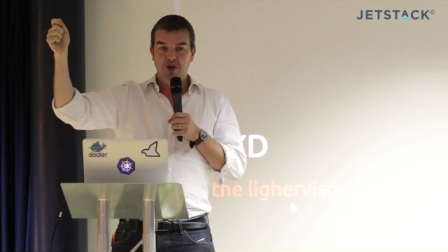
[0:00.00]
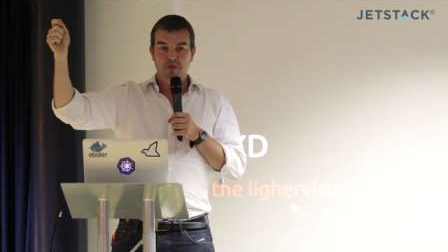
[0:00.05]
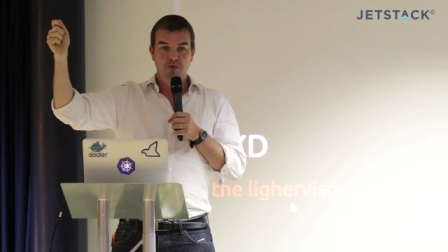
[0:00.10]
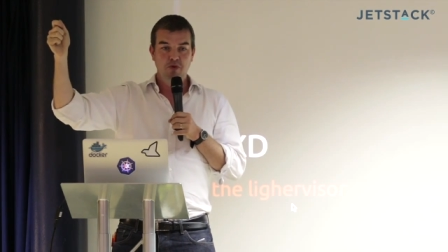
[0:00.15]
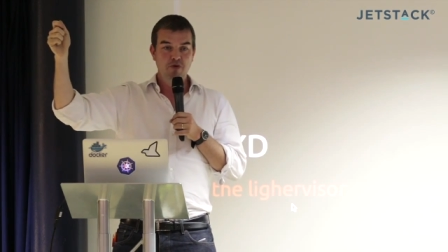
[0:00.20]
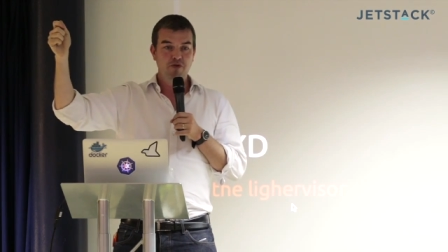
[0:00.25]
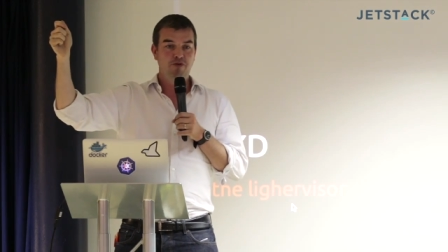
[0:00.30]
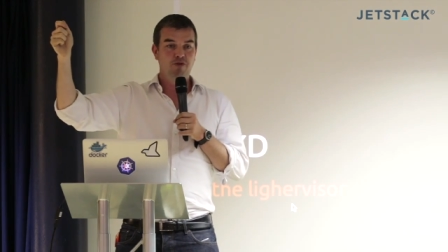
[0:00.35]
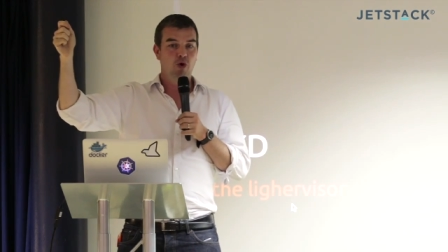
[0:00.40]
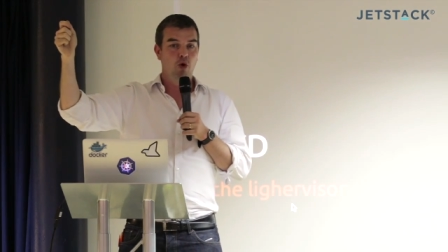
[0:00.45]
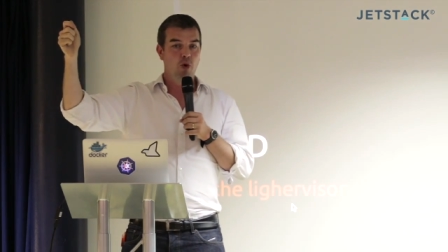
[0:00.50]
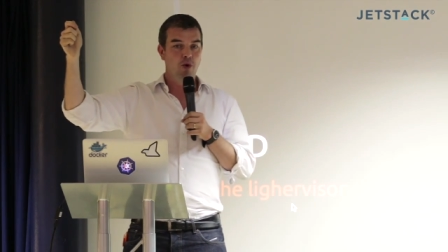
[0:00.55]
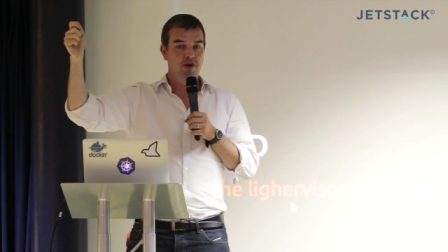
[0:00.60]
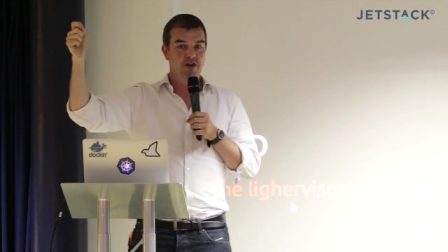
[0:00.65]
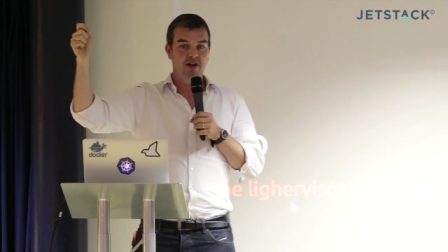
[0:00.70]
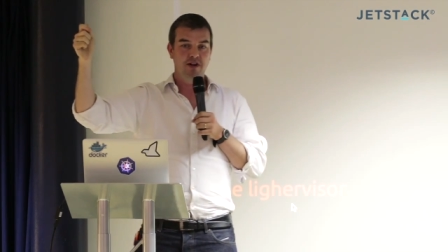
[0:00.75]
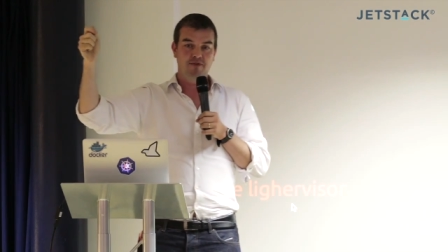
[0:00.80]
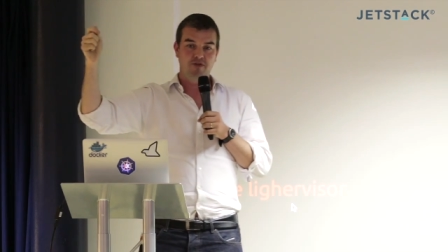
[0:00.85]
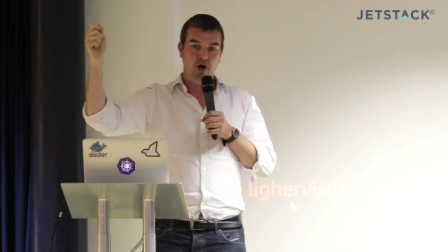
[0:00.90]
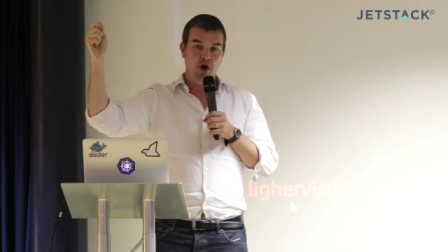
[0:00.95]
move forward,
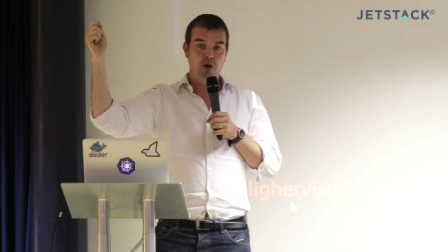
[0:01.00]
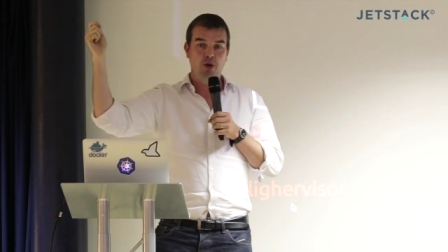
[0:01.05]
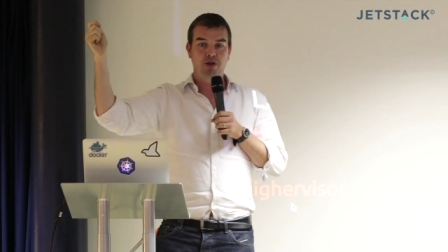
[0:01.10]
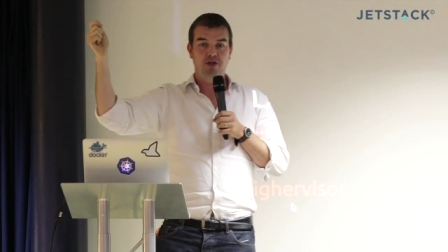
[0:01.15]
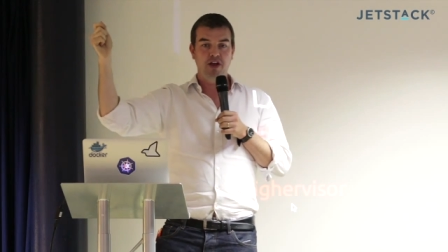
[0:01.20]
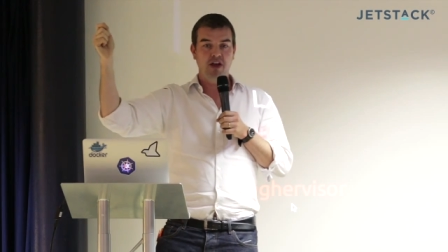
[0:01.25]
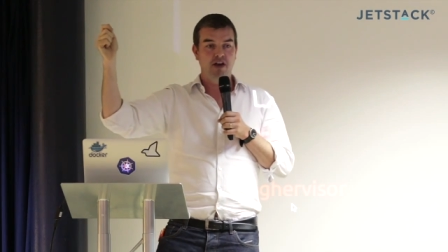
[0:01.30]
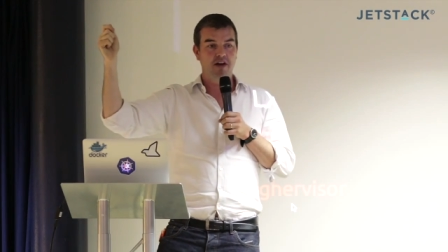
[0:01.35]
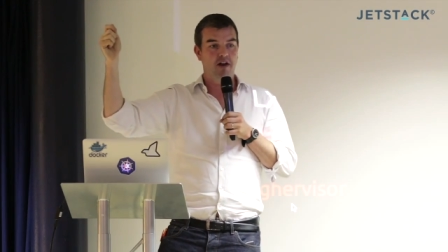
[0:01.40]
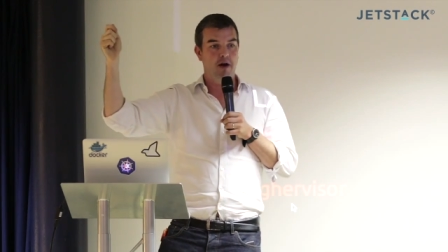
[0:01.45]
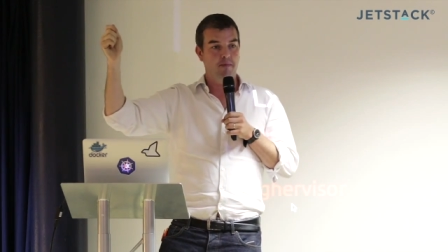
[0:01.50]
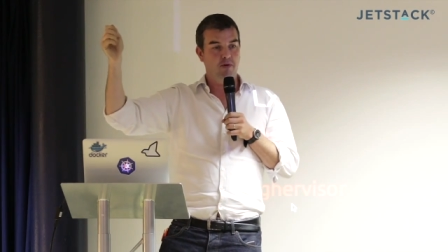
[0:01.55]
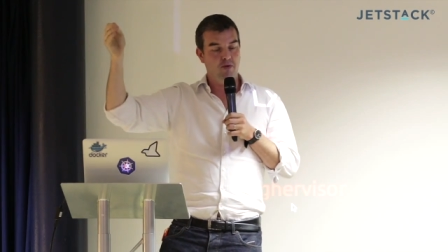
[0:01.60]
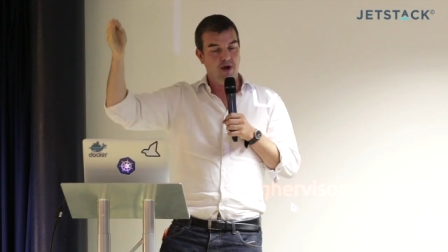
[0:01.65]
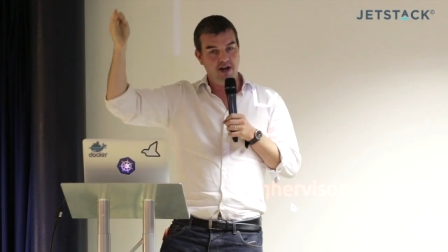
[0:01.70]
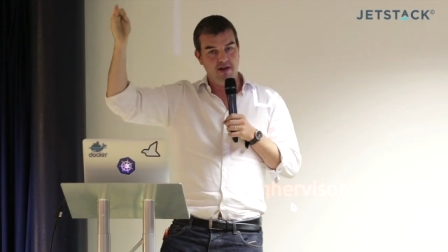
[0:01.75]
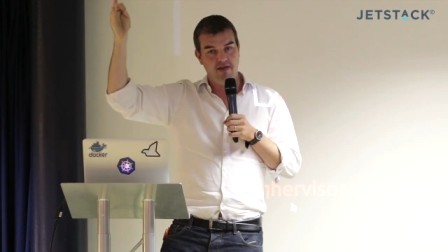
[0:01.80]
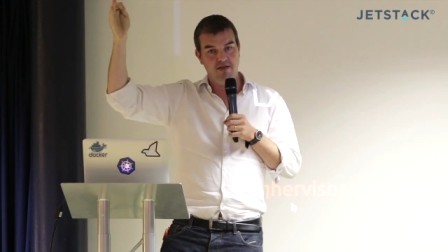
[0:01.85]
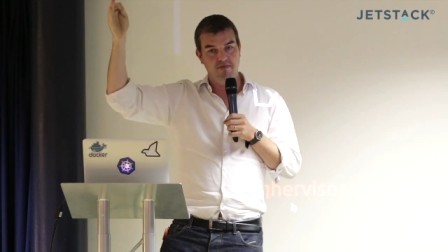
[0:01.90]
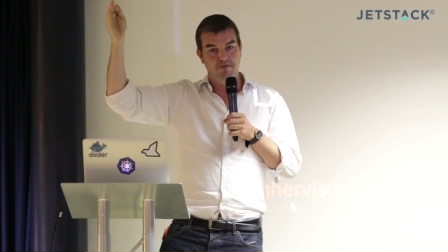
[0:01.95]
and if the whole thing can
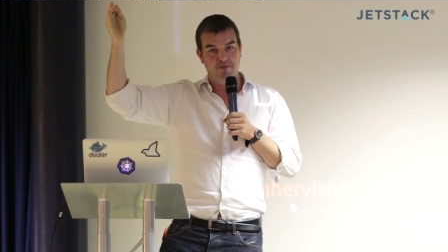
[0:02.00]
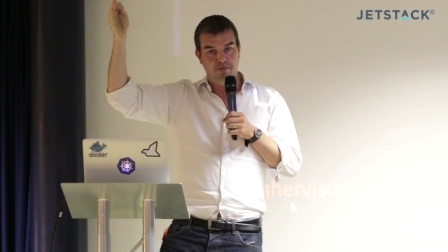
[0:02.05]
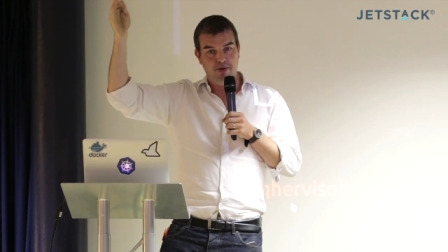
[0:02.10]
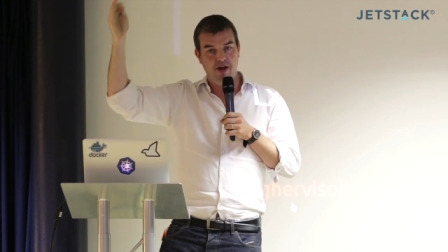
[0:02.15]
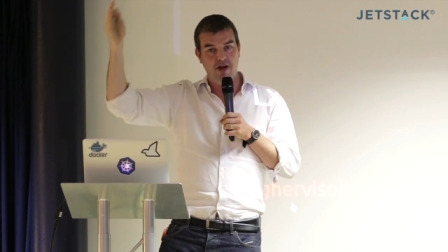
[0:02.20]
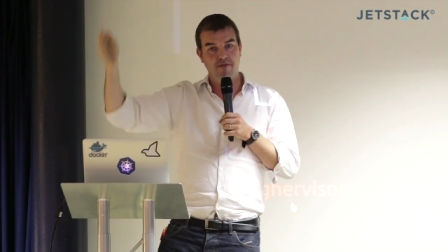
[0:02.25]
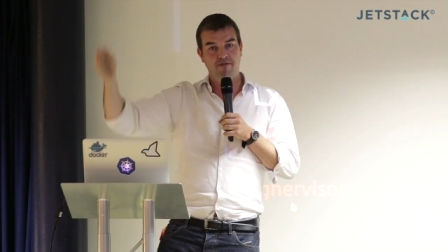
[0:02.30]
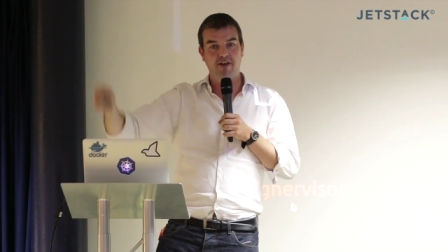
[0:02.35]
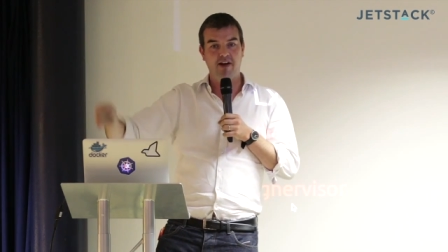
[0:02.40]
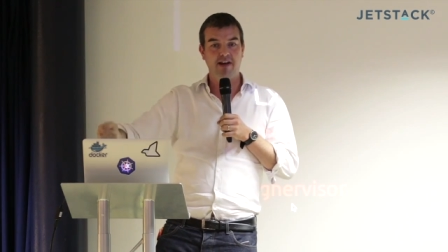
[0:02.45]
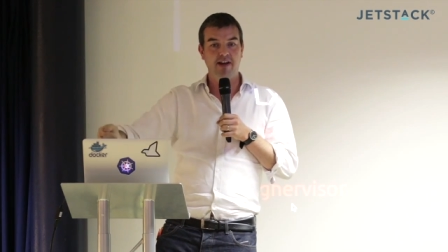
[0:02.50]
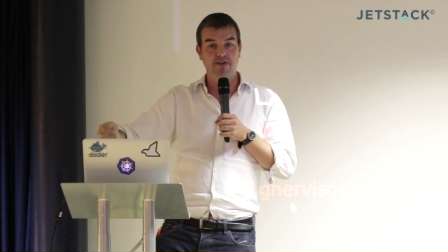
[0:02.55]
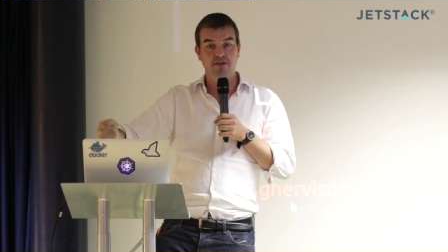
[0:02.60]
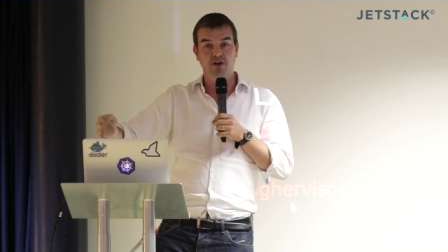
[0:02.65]
upgrade perfectly,